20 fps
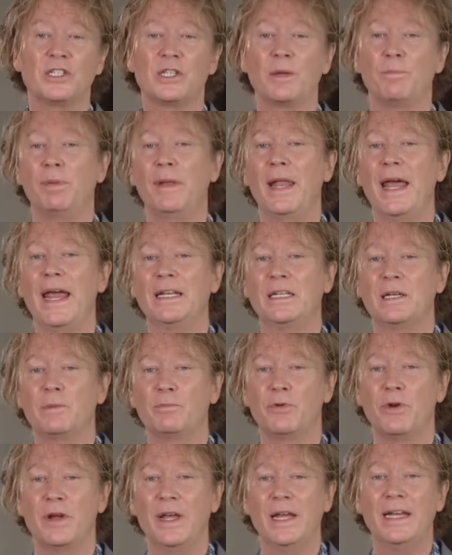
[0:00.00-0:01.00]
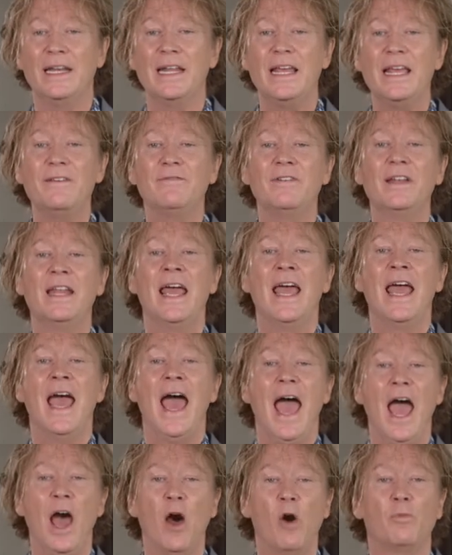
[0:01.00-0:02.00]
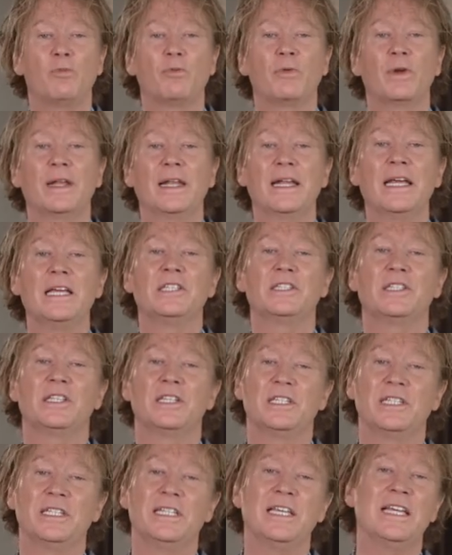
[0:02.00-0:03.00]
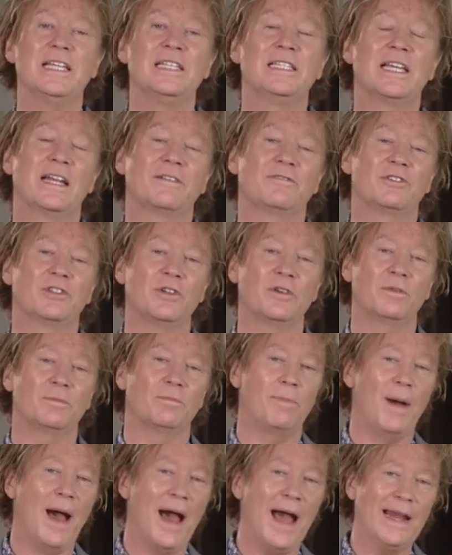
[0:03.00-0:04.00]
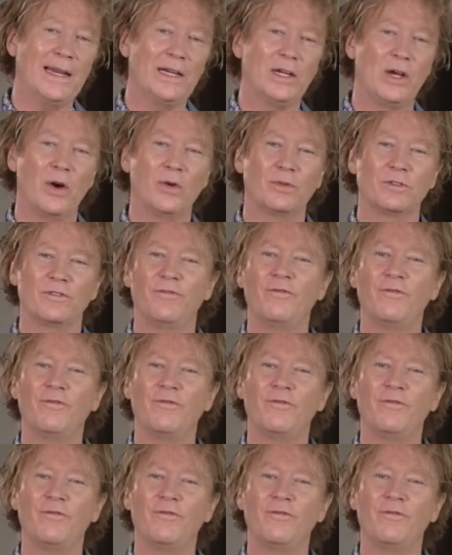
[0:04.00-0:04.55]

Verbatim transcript: the plant debris, and even help release the seeds out of certain pine cones.